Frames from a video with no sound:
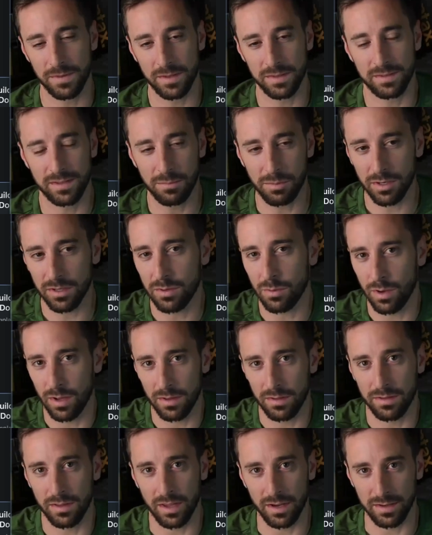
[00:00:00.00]
Similar to
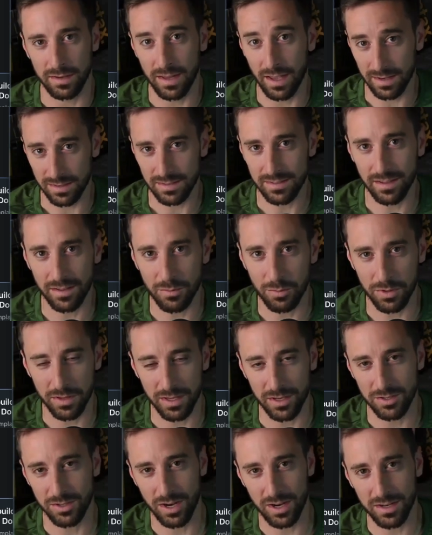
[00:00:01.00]
what like Next did when
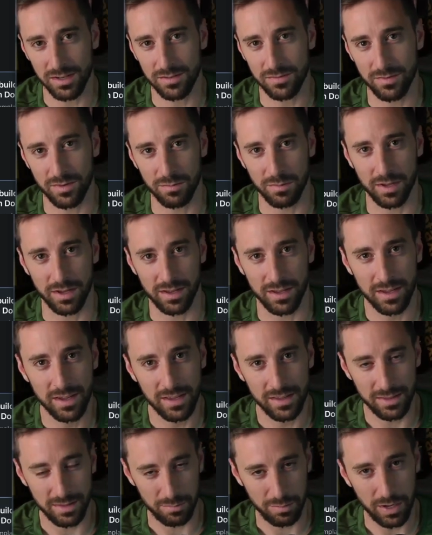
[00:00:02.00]
they changed from like
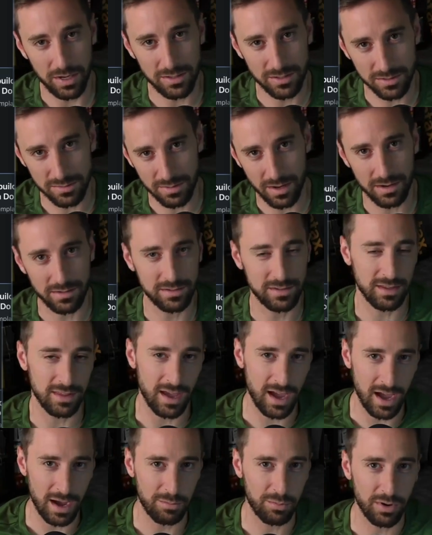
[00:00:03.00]
the pages route to
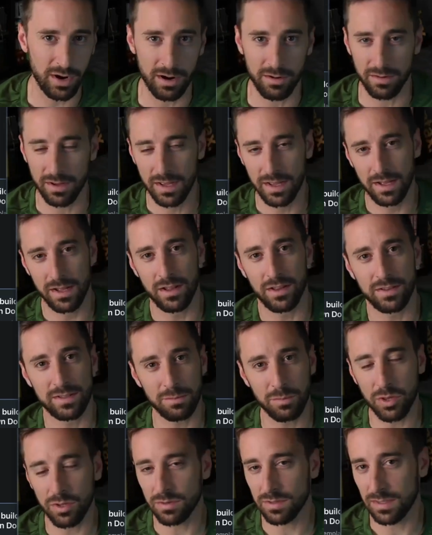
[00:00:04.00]
the app route,
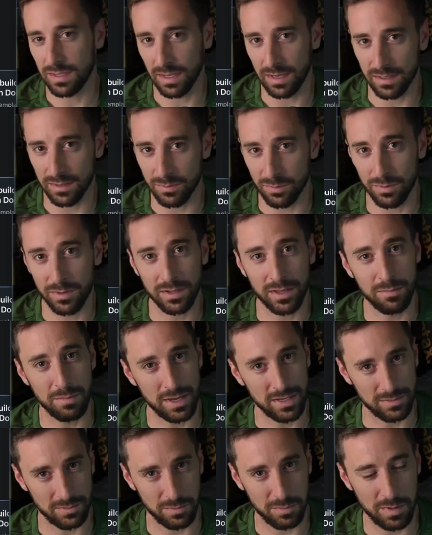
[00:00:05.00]
some of those things really
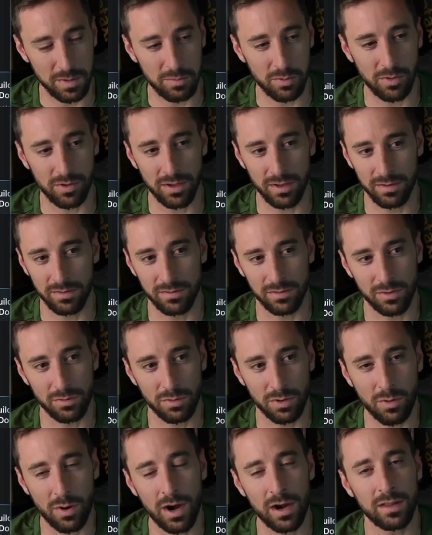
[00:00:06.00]
mess with people and
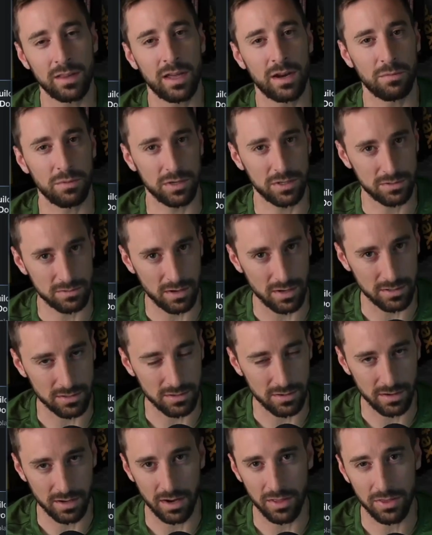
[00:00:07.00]
require a lot of
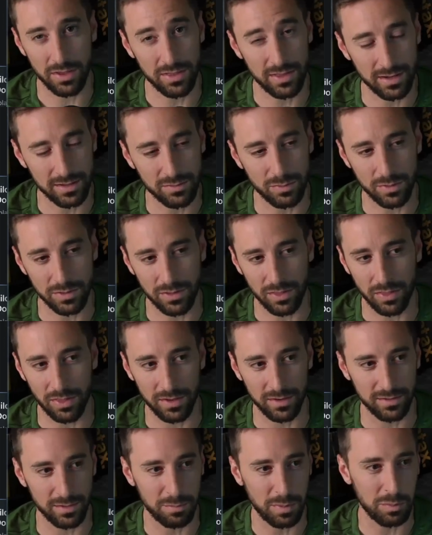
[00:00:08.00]
restructuring. And I think that's one of the
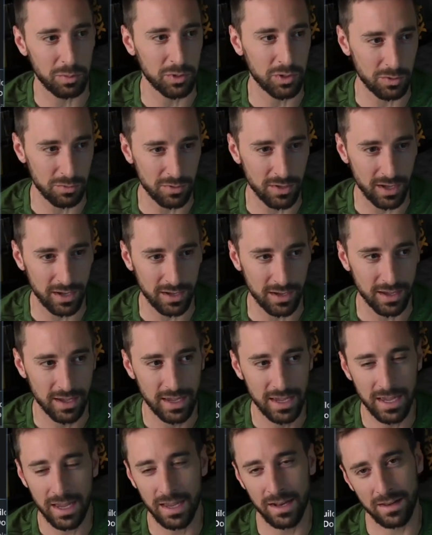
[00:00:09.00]
things that people don't like.
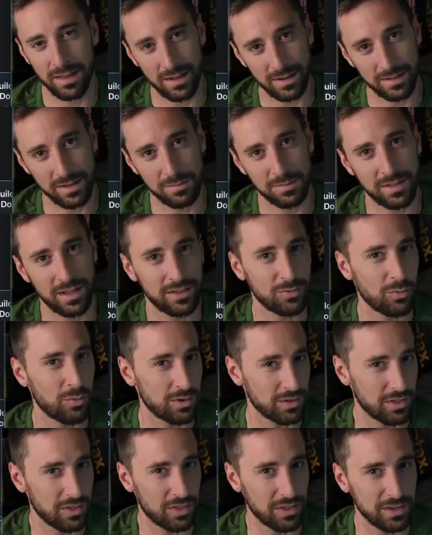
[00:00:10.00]
And a lot of times that's
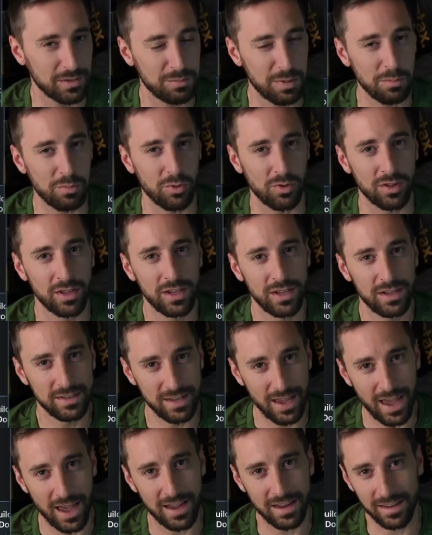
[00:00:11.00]
one of the things people
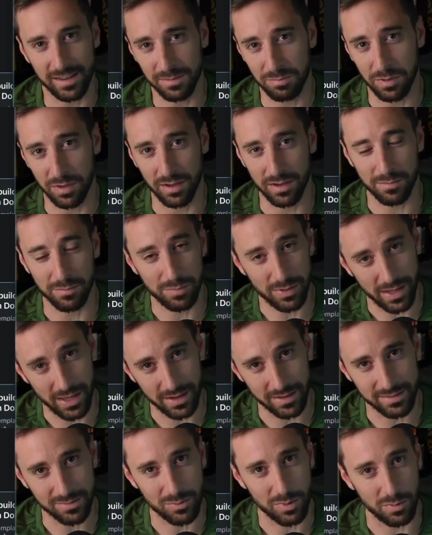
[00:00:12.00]
tag as being
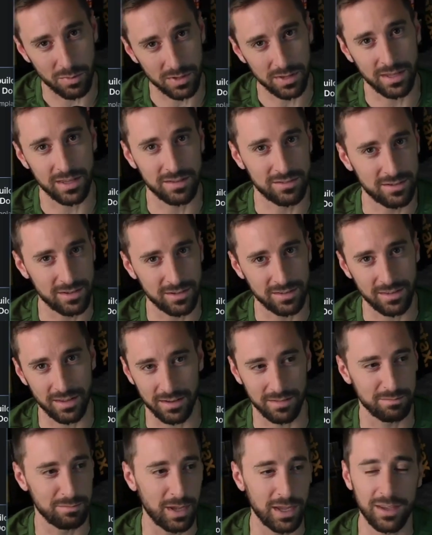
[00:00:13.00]
complex, where really it's just
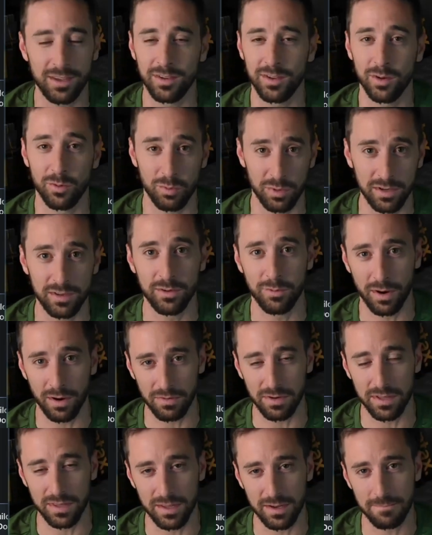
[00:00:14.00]
like making you redo
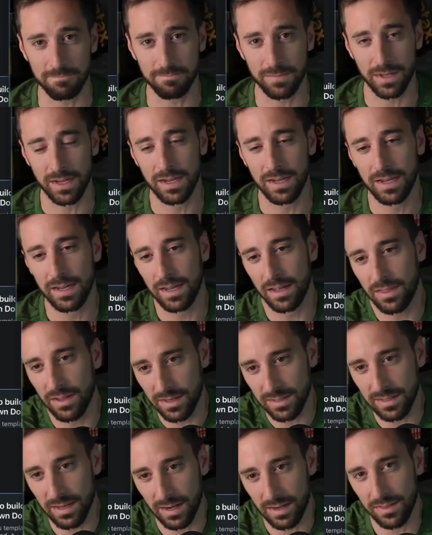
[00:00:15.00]
everything. I
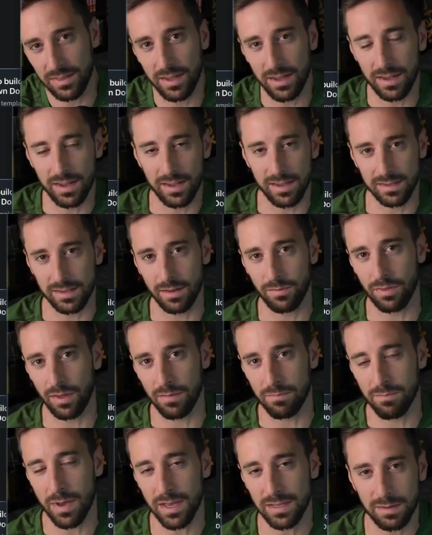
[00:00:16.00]
think the second thing is if
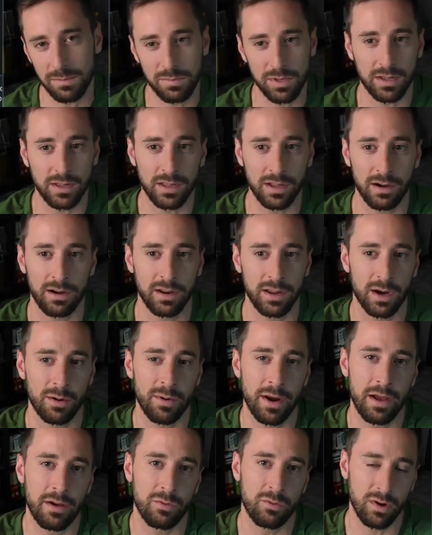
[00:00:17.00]
they mess up the clarity
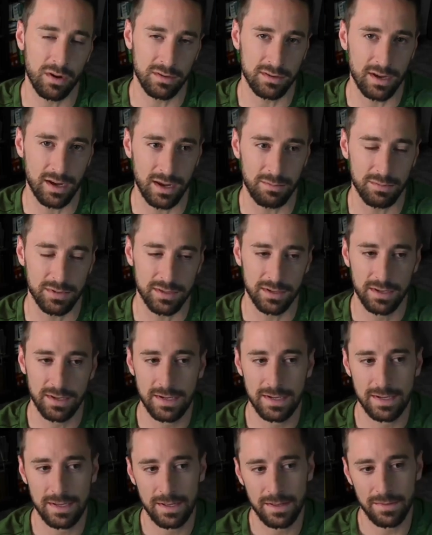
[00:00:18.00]
around runtimes.
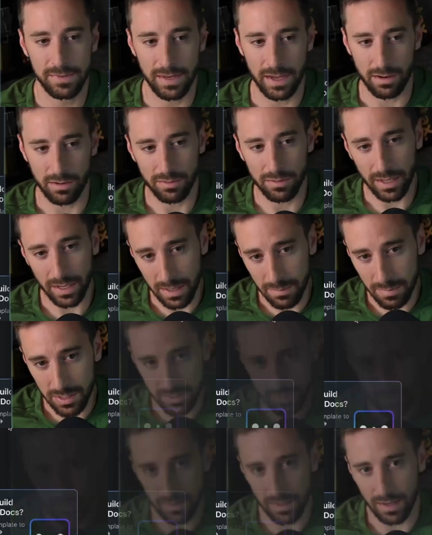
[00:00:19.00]
Now, like I
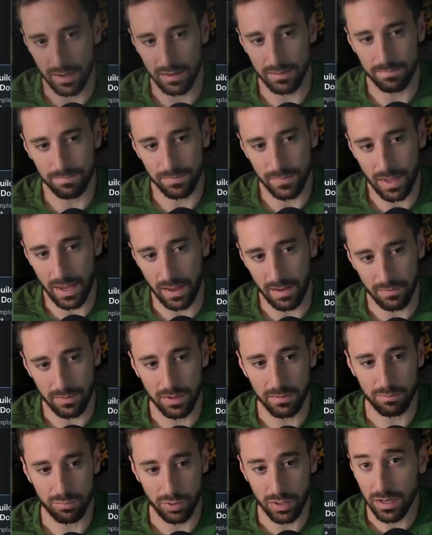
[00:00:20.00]
mentioned, they have
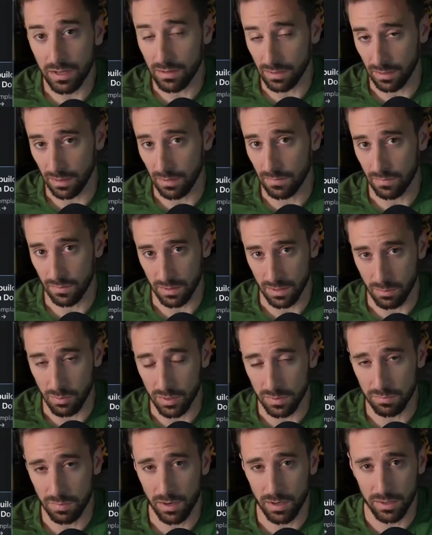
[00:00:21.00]
it pretty clear for the
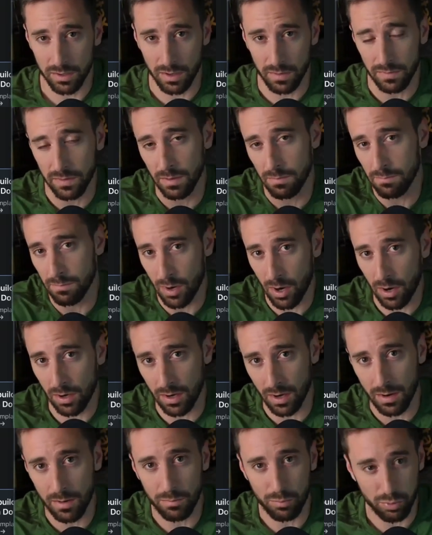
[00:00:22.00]
most part. You have to
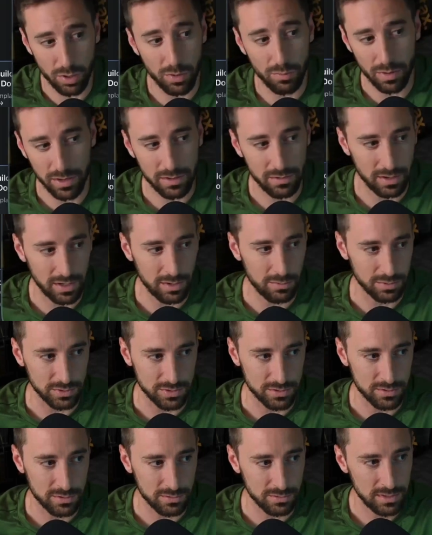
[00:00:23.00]
mark pre-render equals
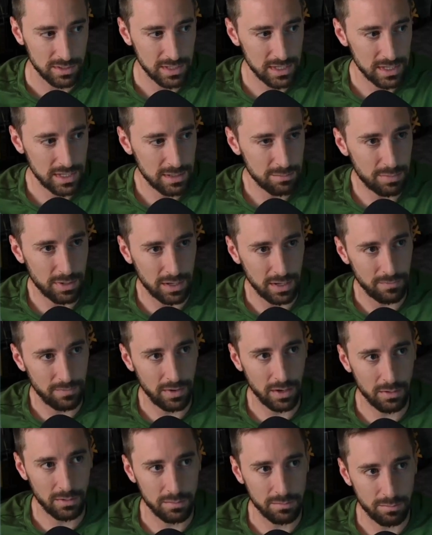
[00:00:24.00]
true. But if
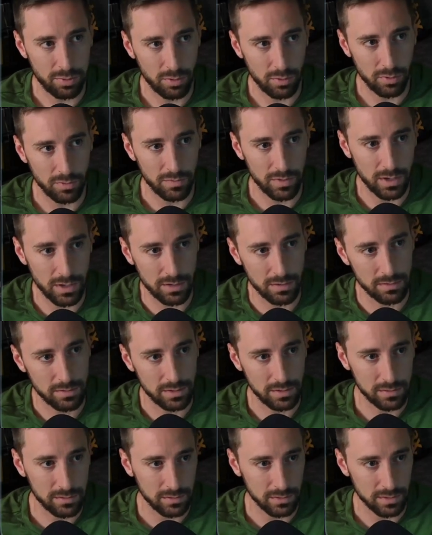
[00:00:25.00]
I go ahead and pull over here,
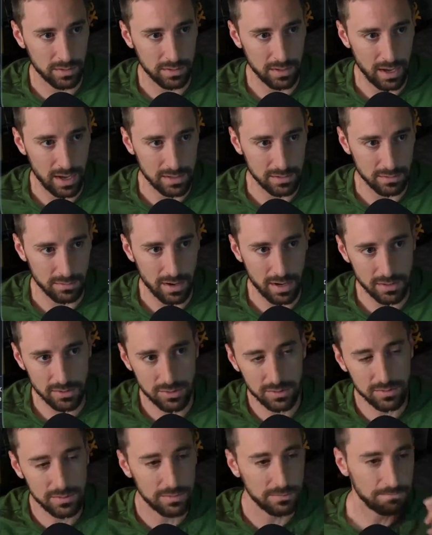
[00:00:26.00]
let's look at the Astro
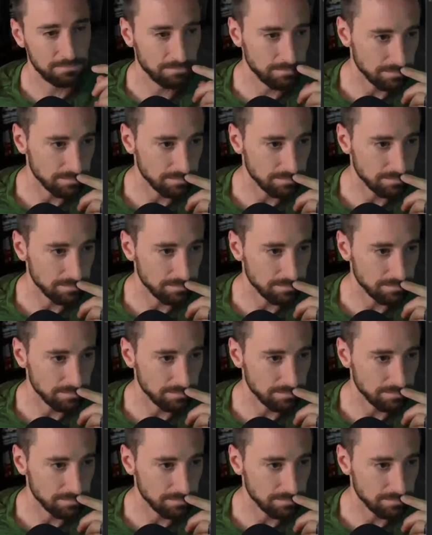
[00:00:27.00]
Actions.